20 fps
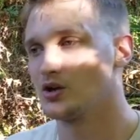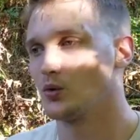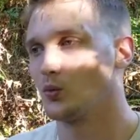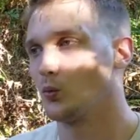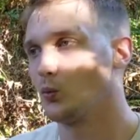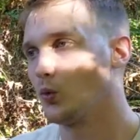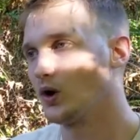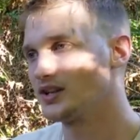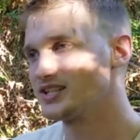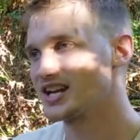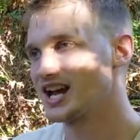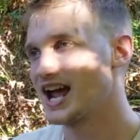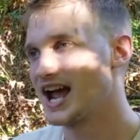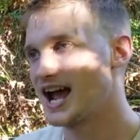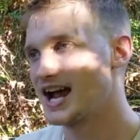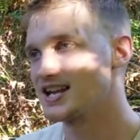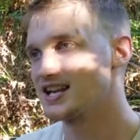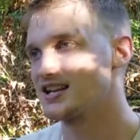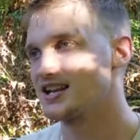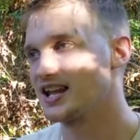once I
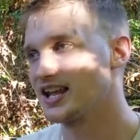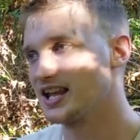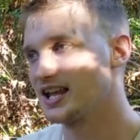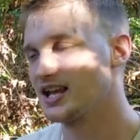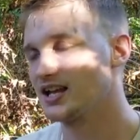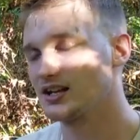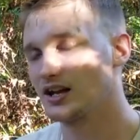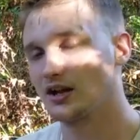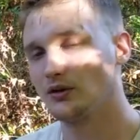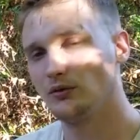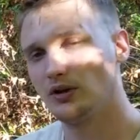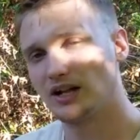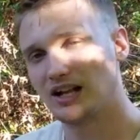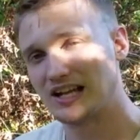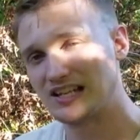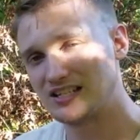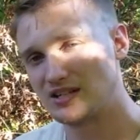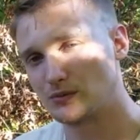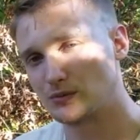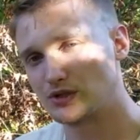had it in hand, I
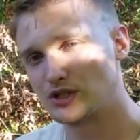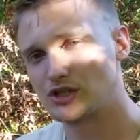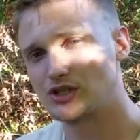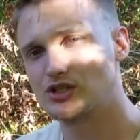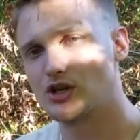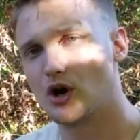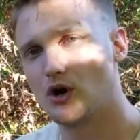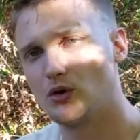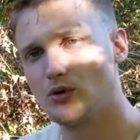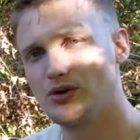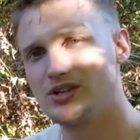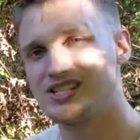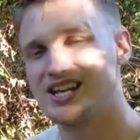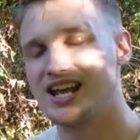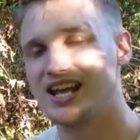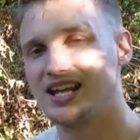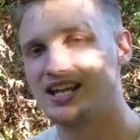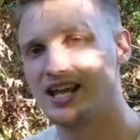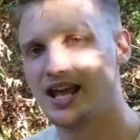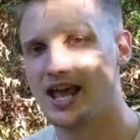realized it was so
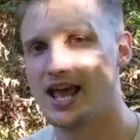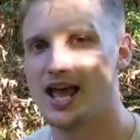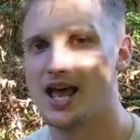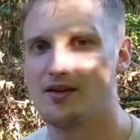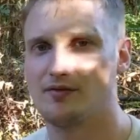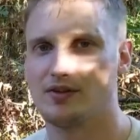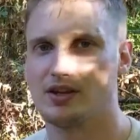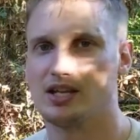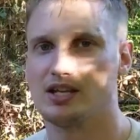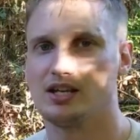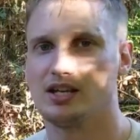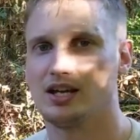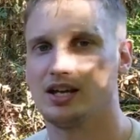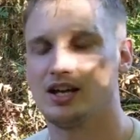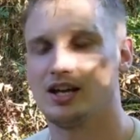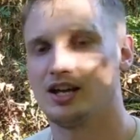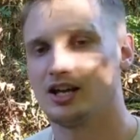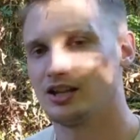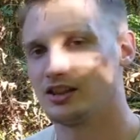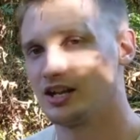dang heavy
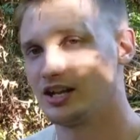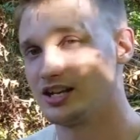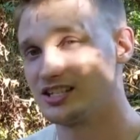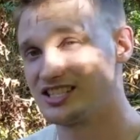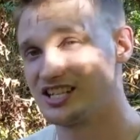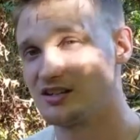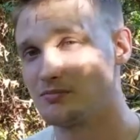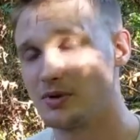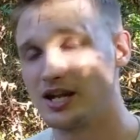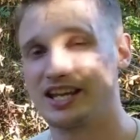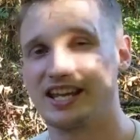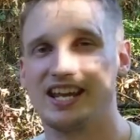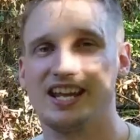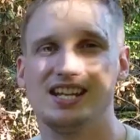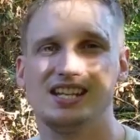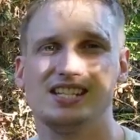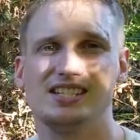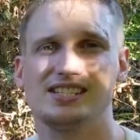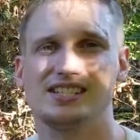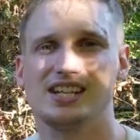that it didn't make
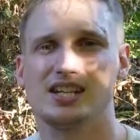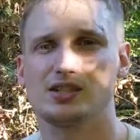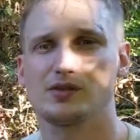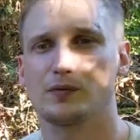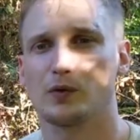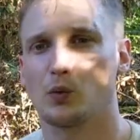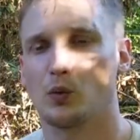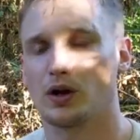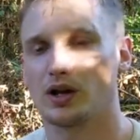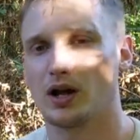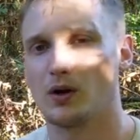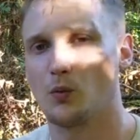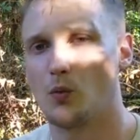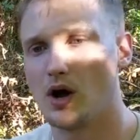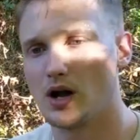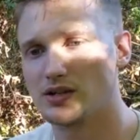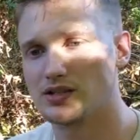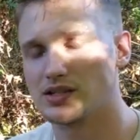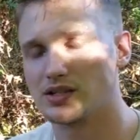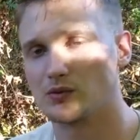any sense for what I
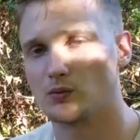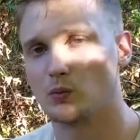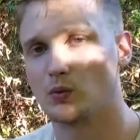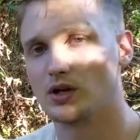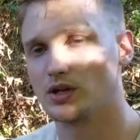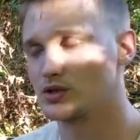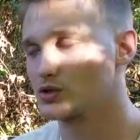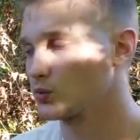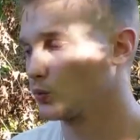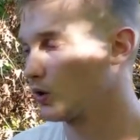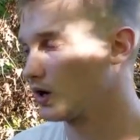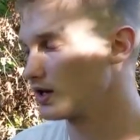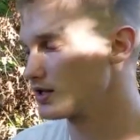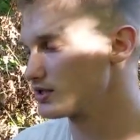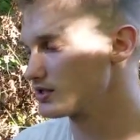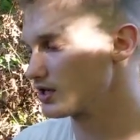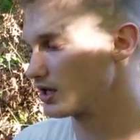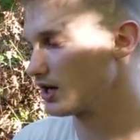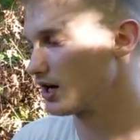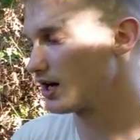wanted, which
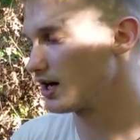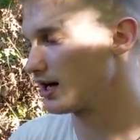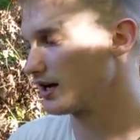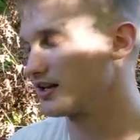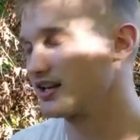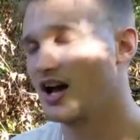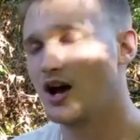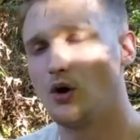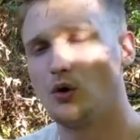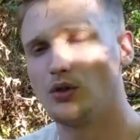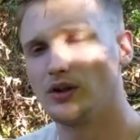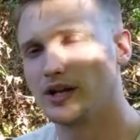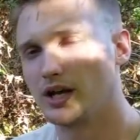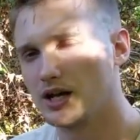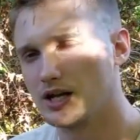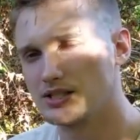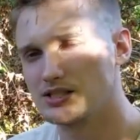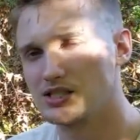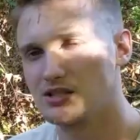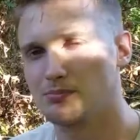was uh, not only a
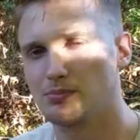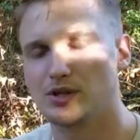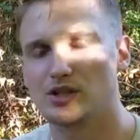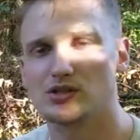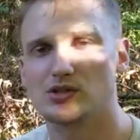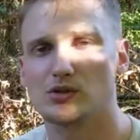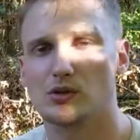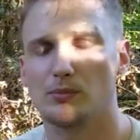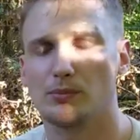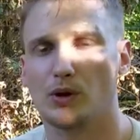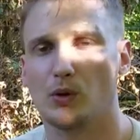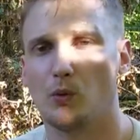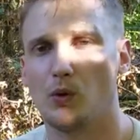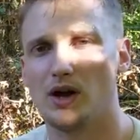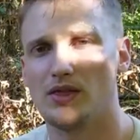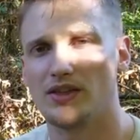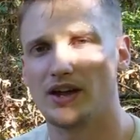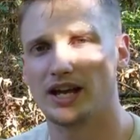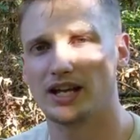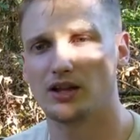hunting pistol, but
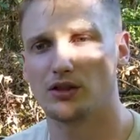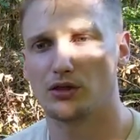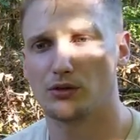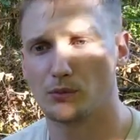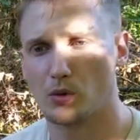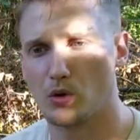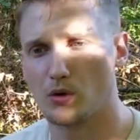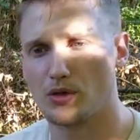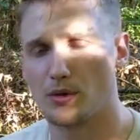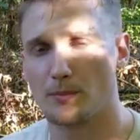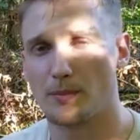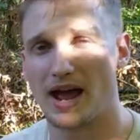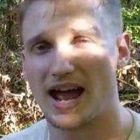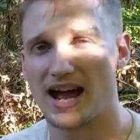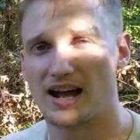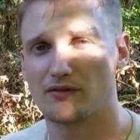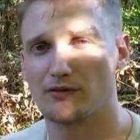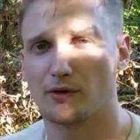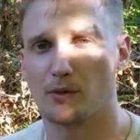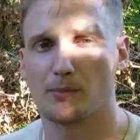one that I could throw in the
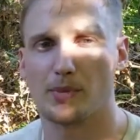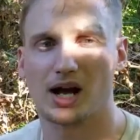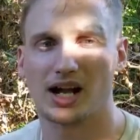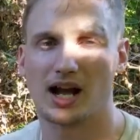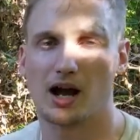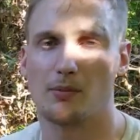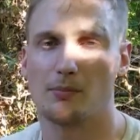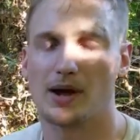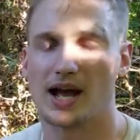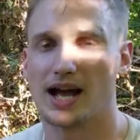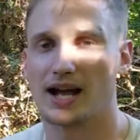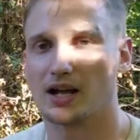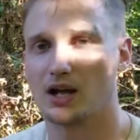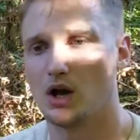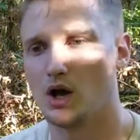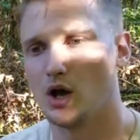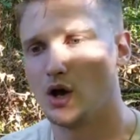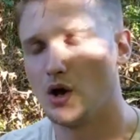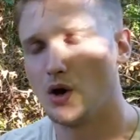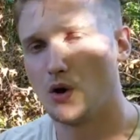bag for a bug out bag
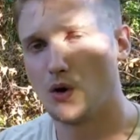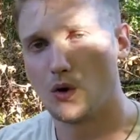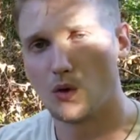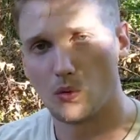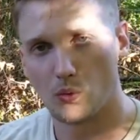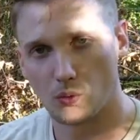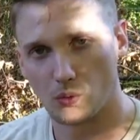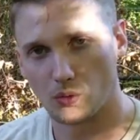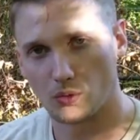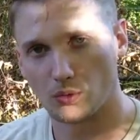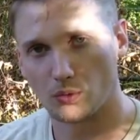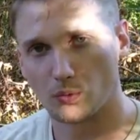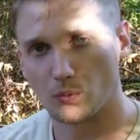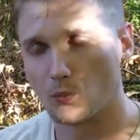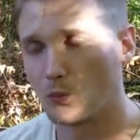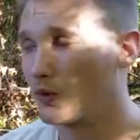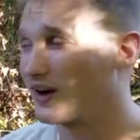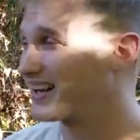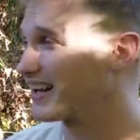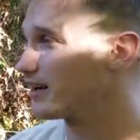or
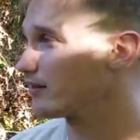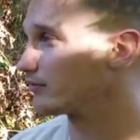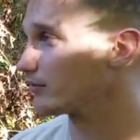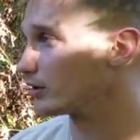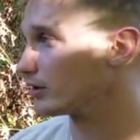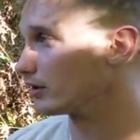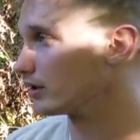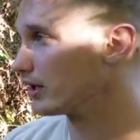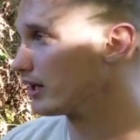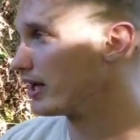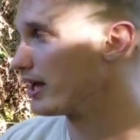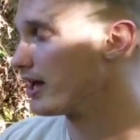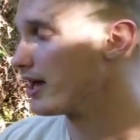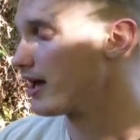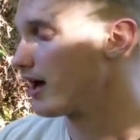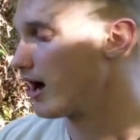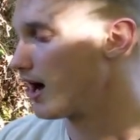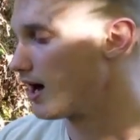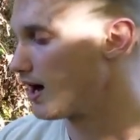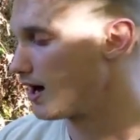whatever.
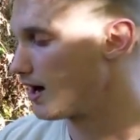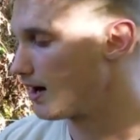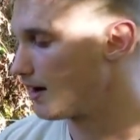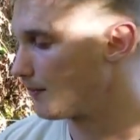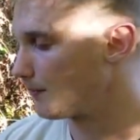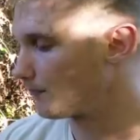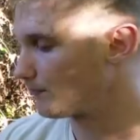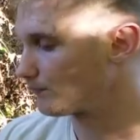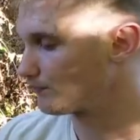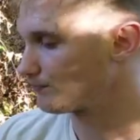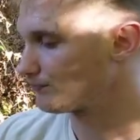Um,